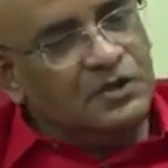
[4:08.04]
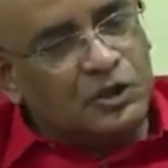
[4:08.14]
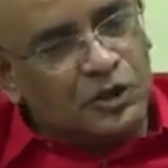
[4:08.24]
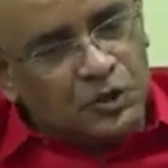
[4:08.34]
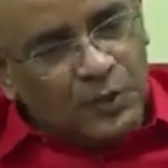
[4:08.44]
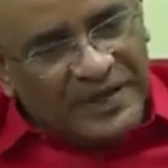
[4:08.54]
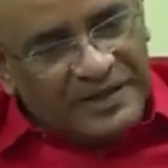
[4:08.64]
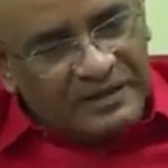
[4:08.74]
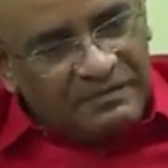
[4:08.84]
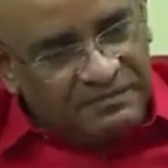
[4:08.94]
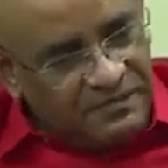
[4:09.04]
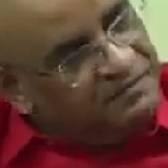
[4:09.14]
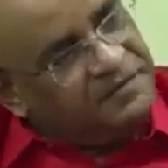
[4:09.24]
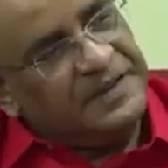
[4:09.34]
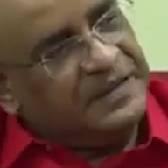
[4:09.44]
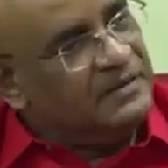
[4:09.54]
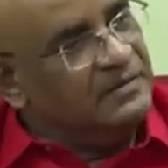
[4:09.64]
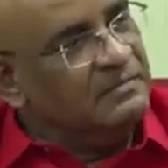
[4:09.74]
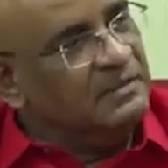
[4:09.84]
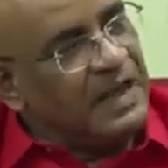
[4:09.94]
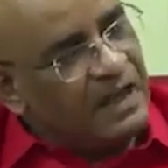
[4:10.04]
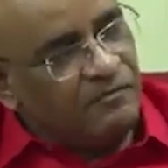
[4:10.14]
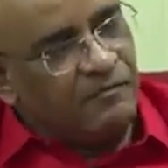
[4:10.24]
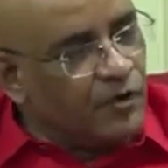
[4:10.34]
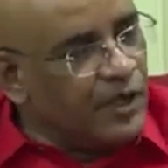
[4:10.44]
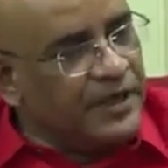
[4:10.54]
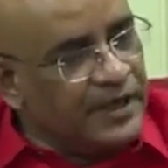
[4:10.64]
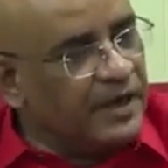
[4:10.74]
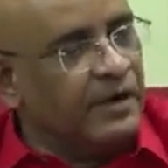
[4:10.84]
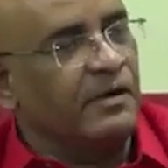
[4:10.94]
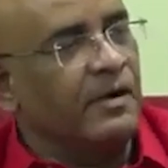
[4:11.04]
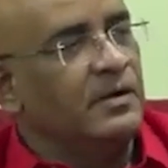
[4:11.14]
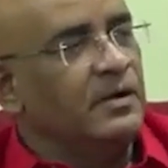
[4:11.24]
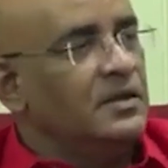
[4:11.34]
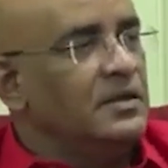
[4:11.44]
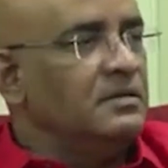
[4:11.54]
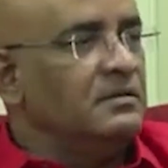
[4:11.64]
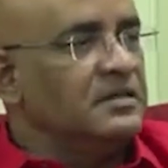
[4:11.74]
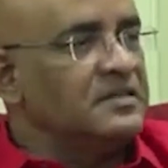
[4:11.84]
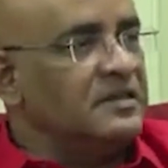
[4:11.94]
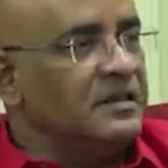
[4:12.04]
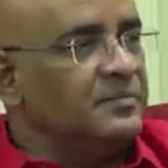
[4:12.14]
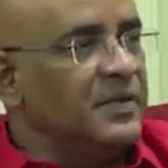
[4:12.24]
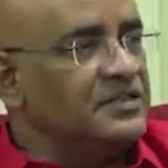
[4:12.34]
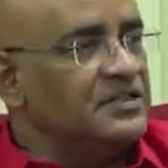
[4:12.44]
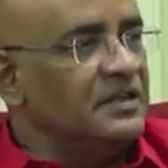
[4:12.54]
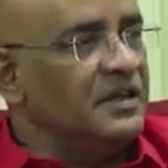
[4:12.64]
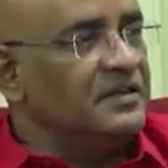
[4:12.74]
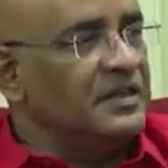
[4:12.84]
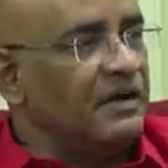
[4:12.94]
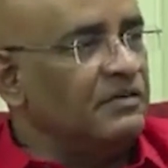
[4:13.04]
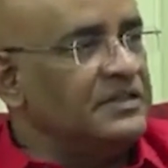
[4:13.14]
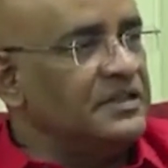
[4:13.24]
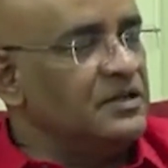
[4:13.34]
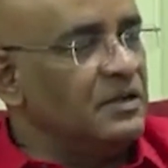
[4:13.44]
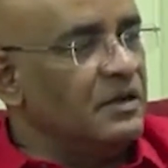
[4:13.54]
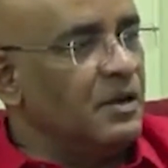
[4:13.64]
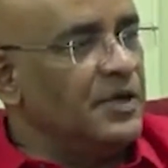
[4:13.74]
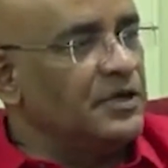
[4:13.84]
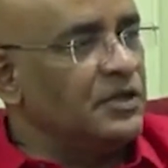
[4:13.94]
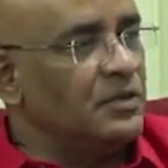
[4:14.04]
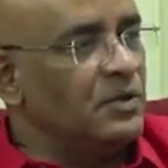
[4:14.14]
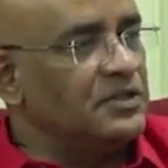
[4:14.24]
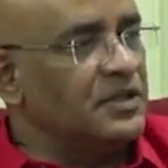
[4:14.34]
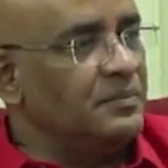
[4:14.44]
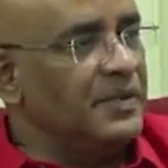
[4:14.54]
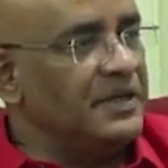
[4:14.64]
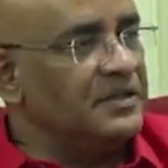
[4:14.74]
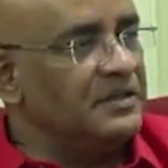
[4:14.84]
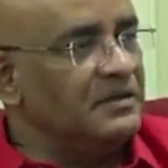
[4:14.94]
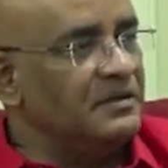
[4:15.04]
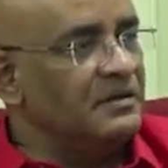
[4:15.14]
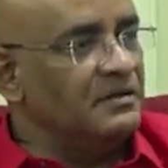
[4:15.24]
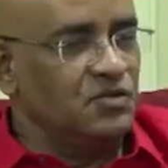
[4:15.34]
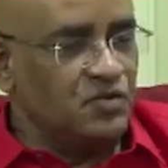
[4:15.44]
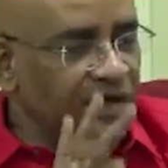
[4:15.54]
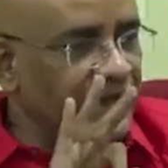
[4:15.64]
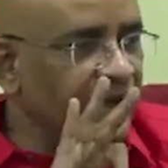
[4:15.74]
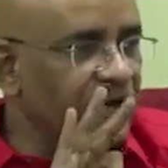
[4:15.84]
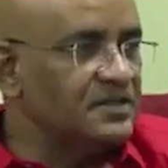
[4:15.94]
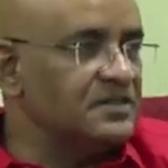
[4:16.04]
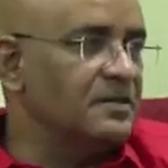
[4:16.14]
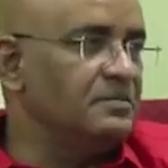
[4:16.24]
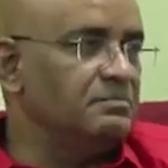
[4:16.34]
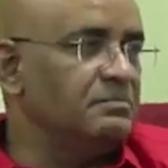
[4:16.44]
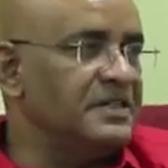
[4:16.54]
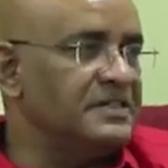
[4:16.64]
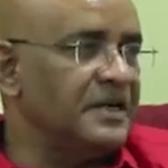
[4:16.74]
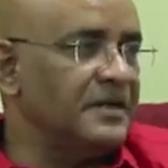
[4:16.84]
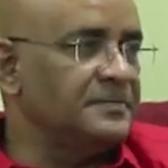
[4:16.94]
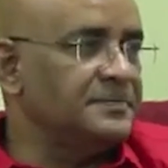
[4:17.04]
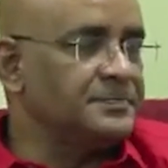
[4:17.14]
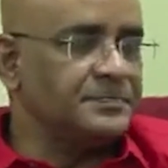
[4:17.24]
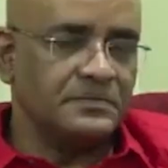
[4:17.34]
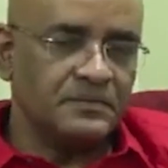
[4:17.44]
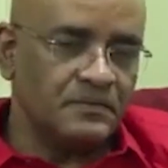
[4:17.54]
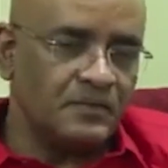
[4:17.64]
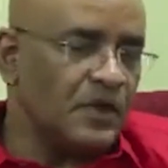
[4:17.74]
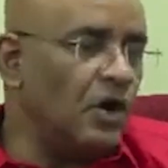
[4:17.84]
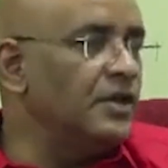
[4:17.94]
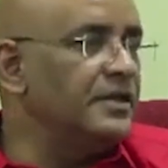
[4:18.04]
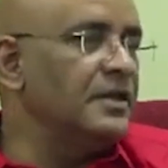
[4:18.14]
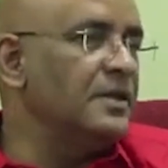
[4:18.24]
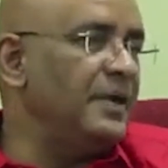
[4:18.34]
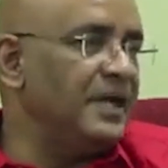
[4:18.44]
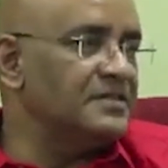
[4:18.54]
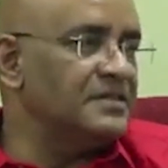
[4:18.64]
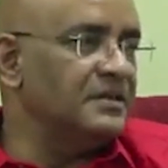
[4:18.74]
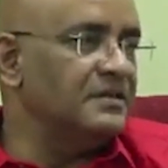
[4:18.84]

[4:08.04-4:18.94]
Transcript: to 2015, every year, the statements to the Integrity Commission were submitted. 3 years missing under the PNC.